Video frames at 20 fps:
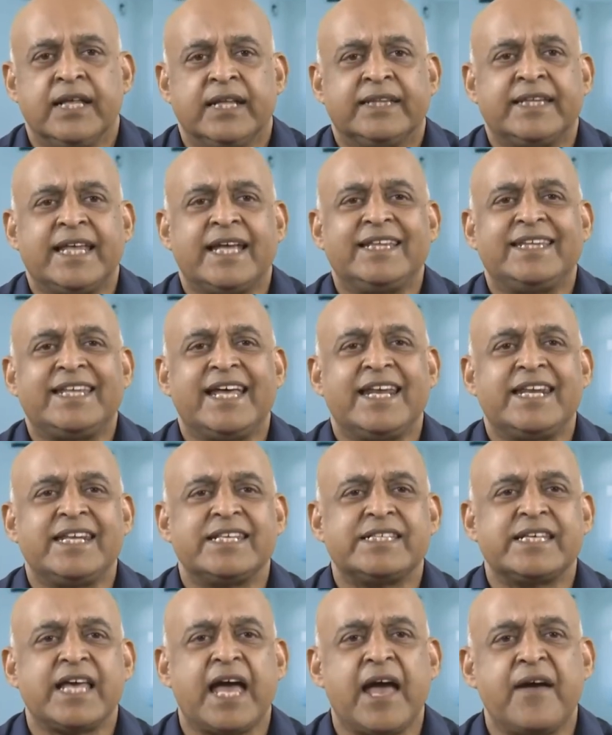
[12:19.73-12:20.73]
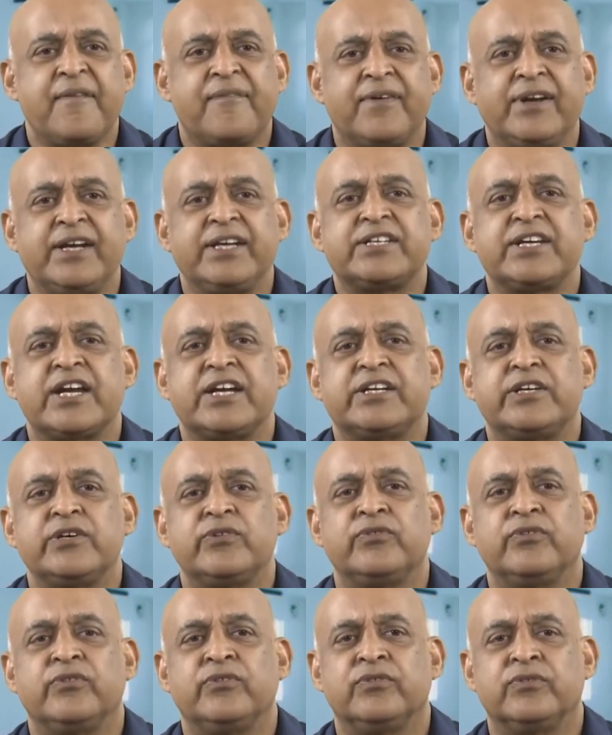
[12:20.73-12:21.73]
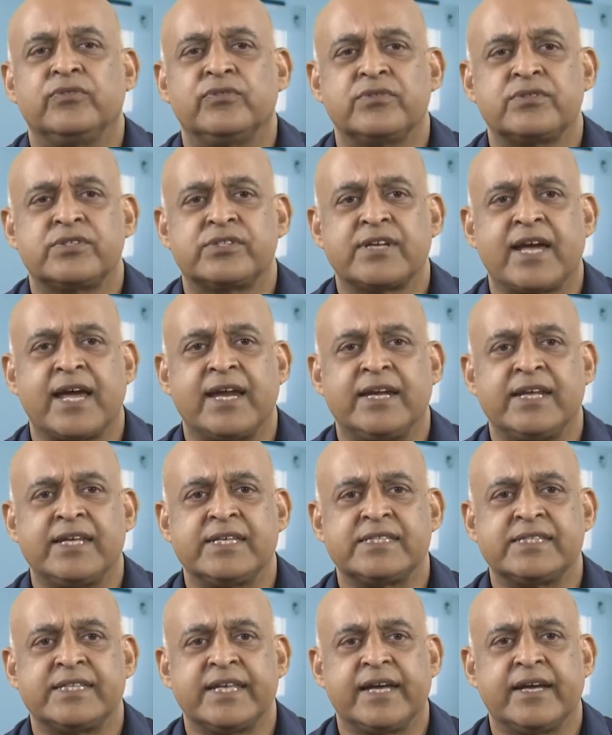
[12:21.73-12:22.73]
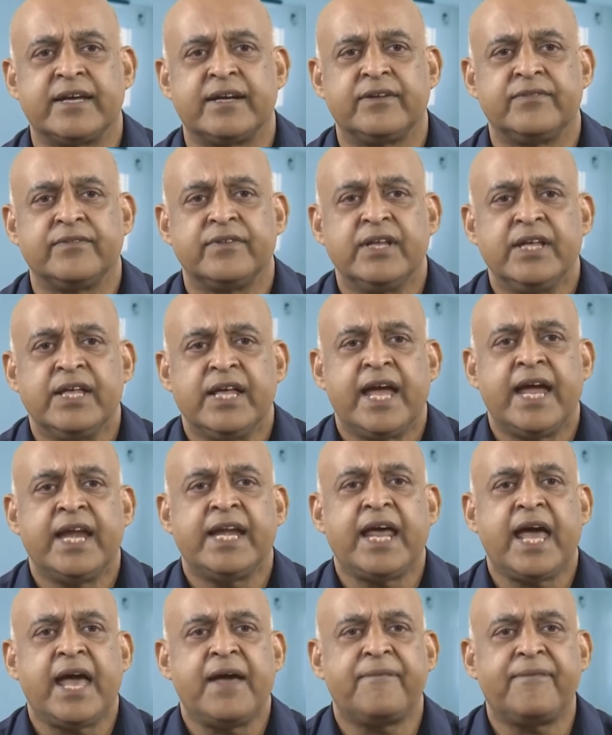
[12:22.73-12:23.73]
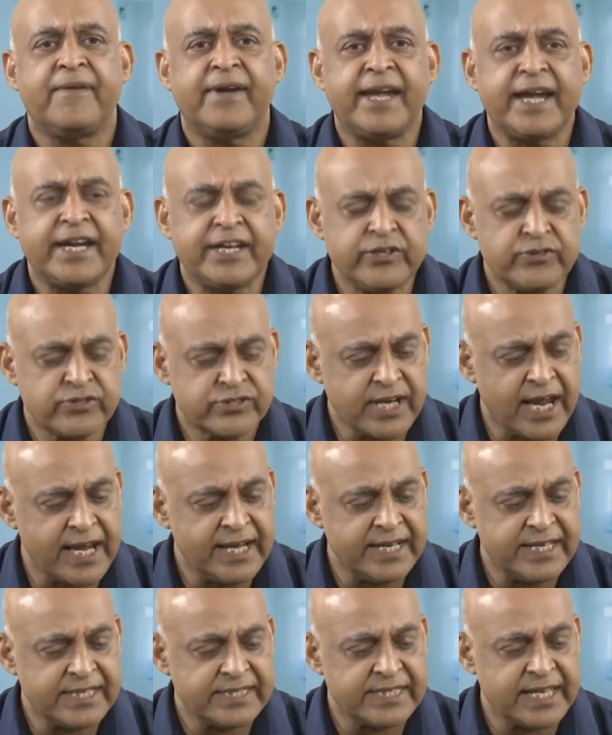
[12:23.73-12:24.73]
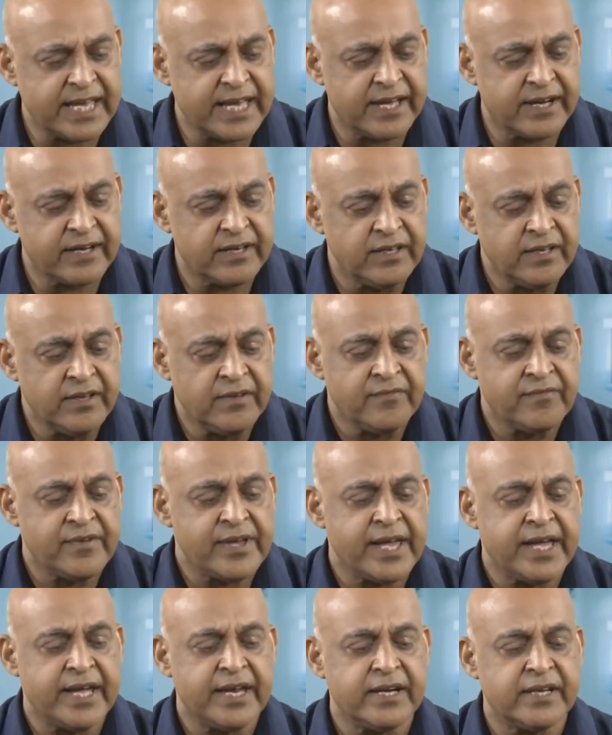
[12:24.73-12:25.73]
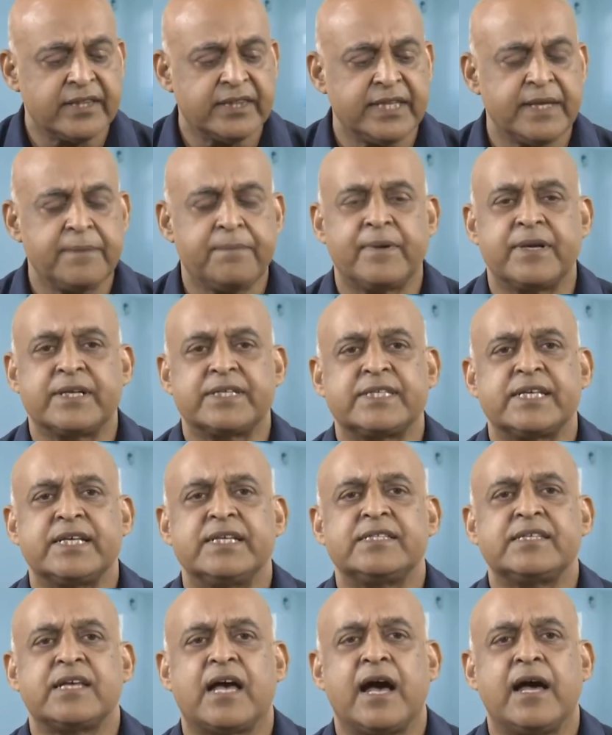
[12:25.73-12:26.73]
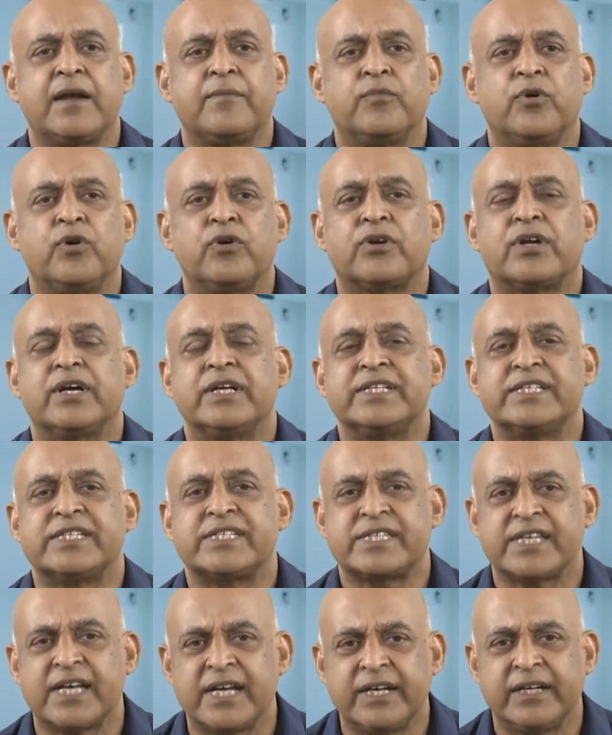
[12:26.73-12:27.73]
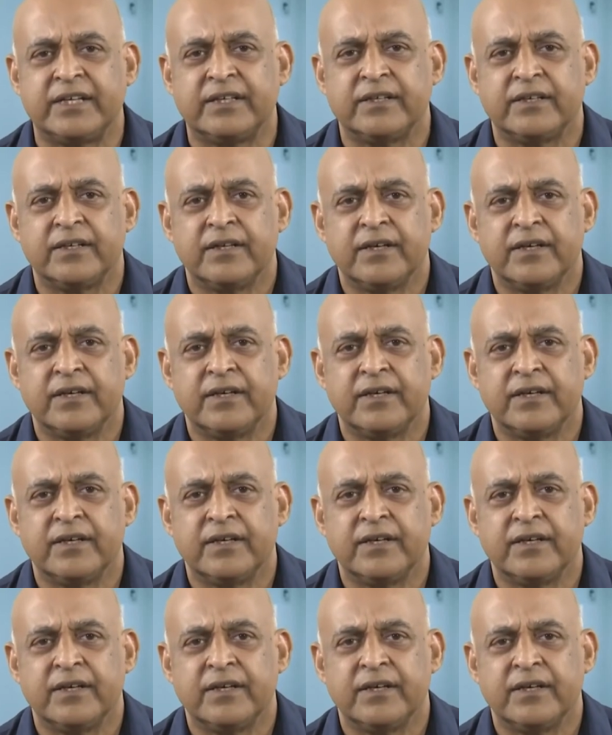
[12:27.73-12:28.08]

Then there is a affiliative style is there. An affiliative style is there where the persons are more concerned